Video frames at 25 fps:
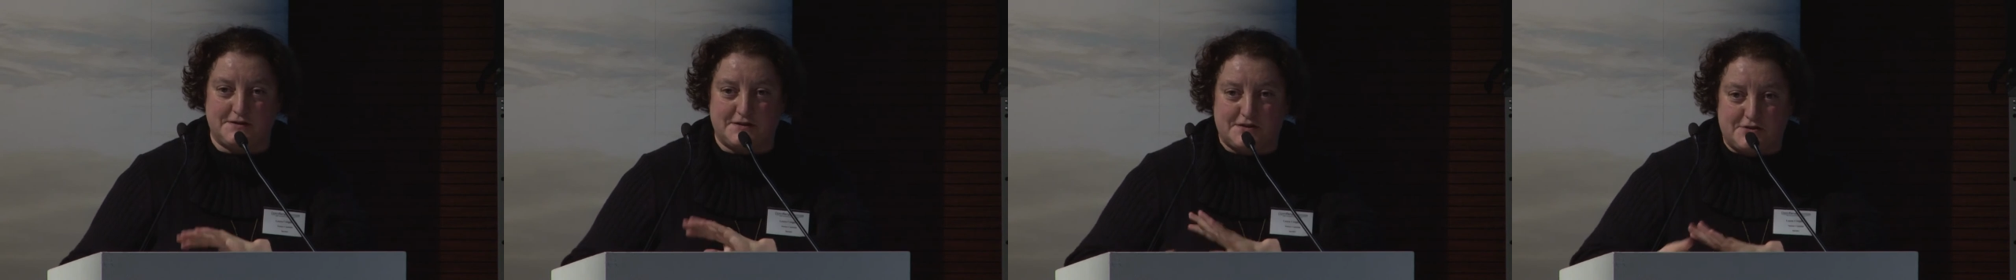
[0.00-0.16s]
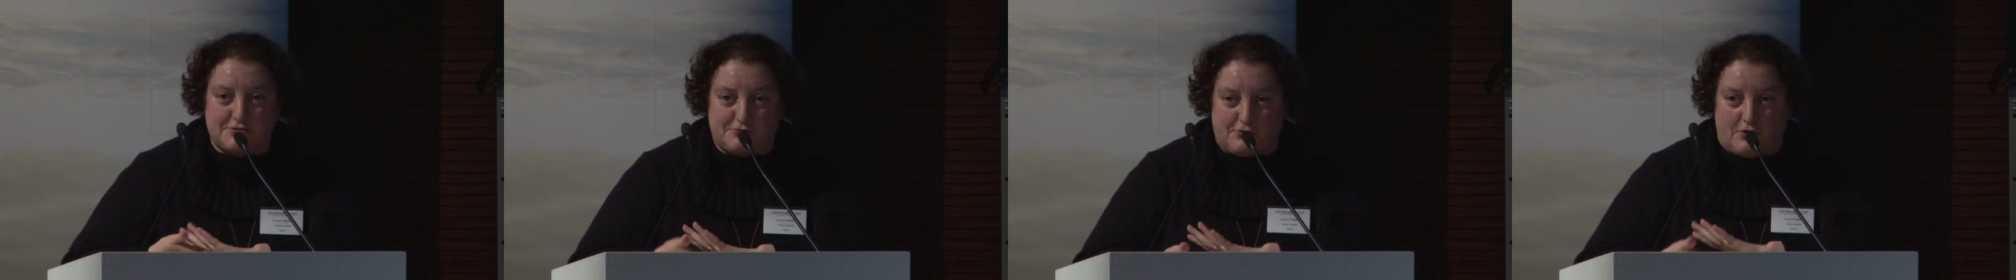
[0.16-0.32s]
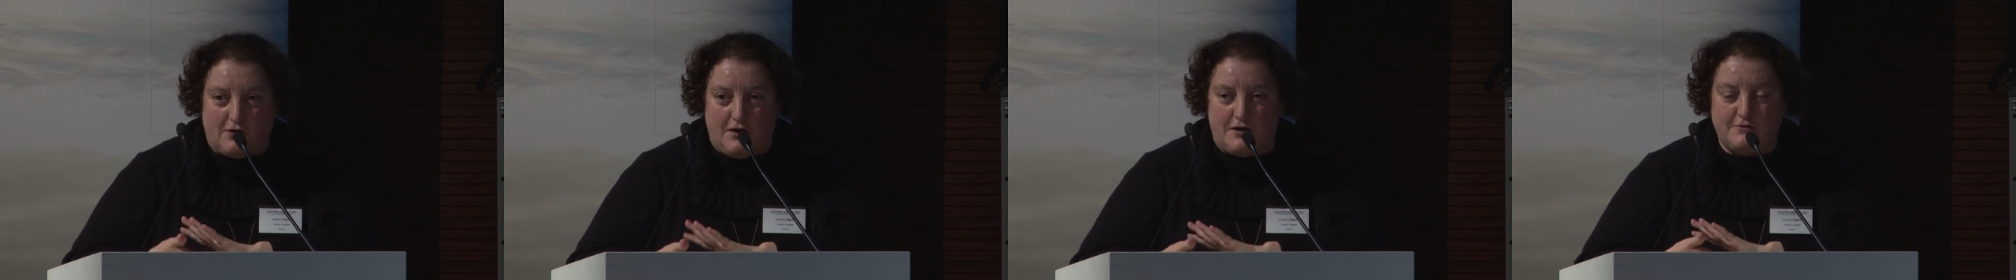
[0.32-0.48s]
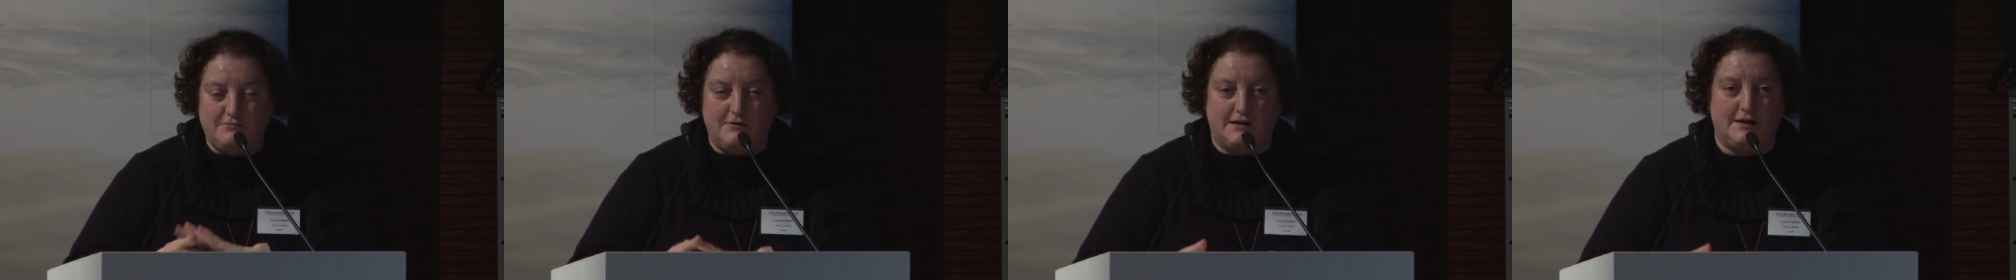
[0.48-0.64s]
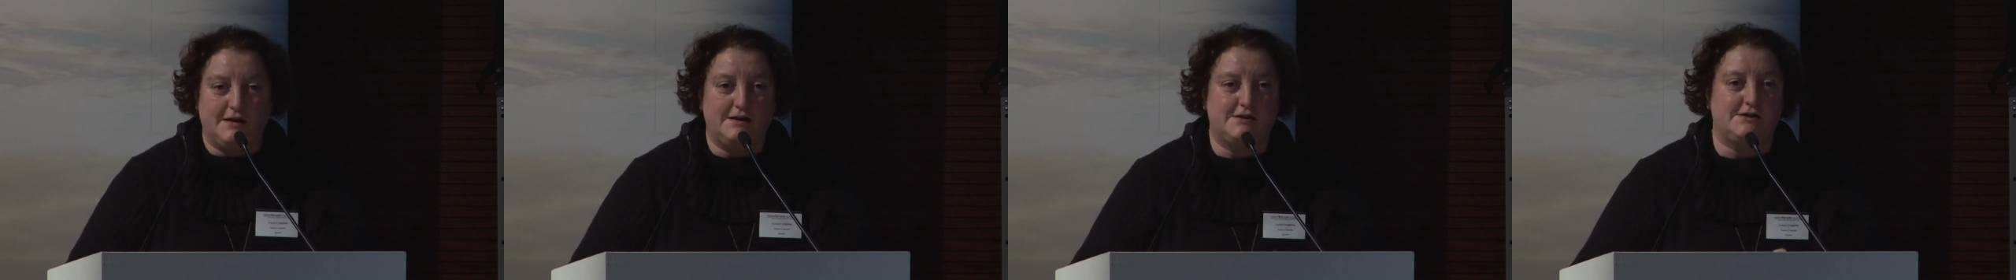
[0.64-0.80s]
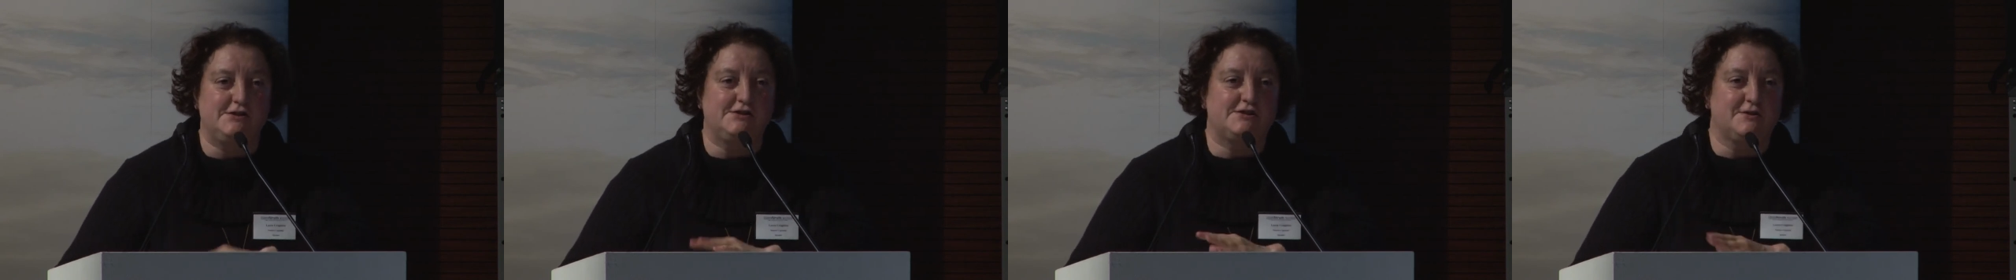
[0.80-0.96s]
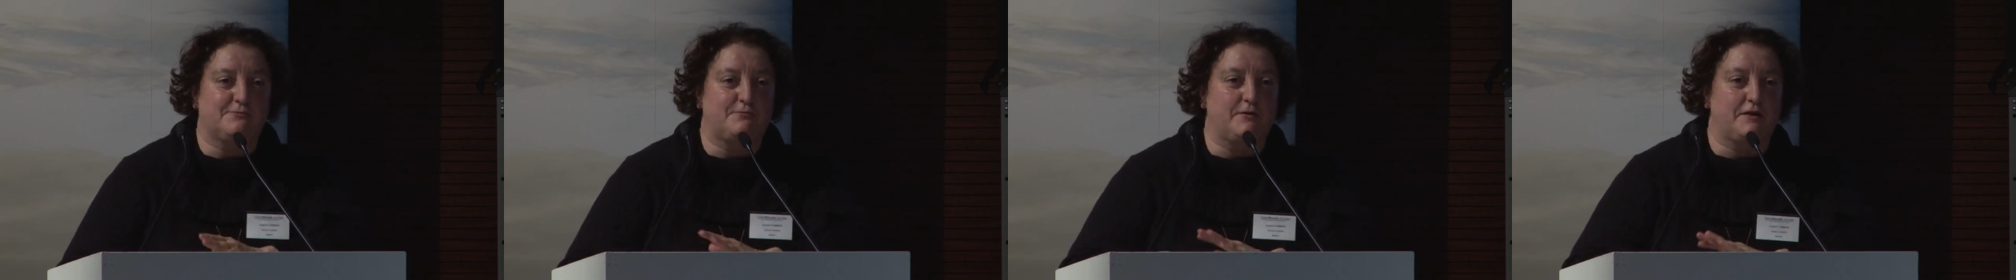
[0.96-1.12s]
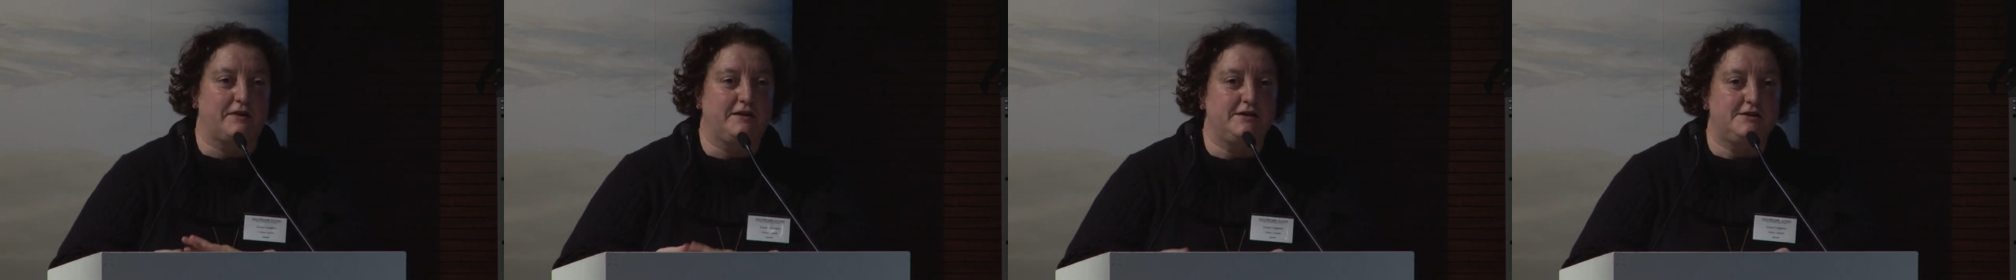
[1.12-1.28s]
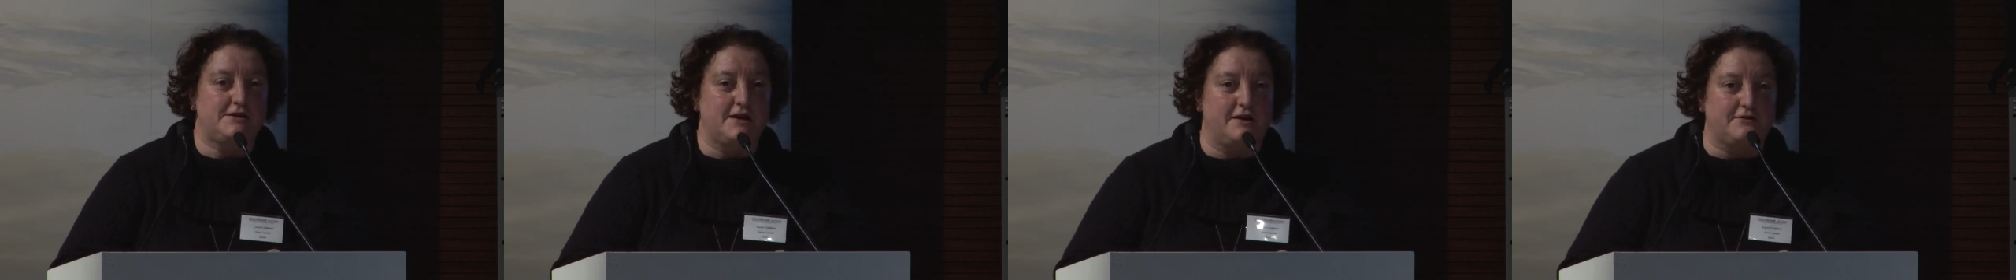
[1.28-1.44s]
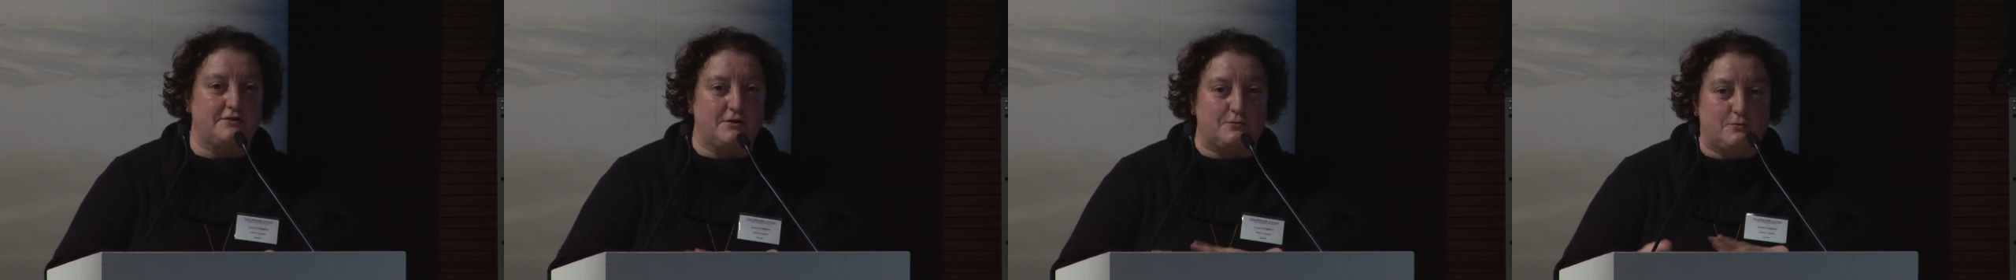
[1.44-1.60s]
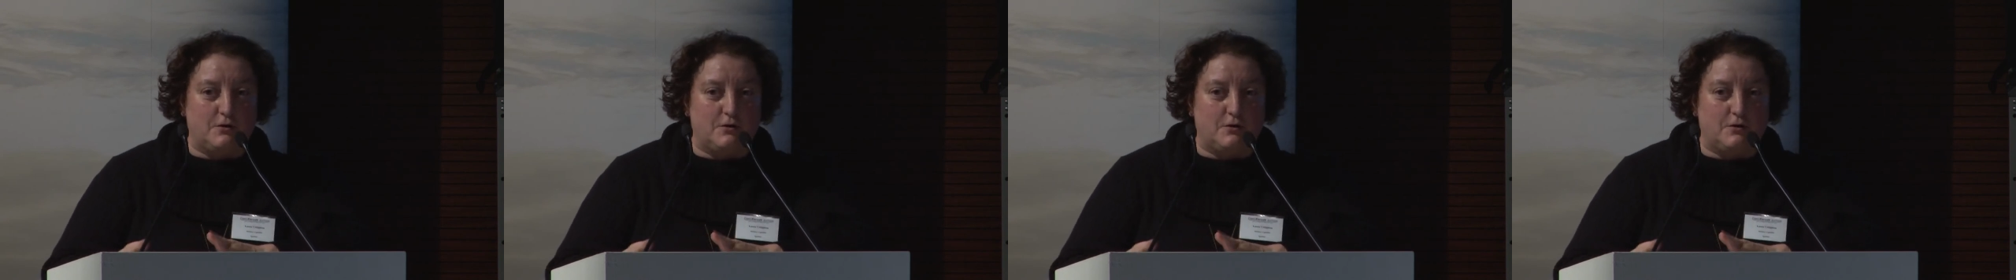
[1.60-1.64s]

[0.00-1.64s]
strong relationship with each other,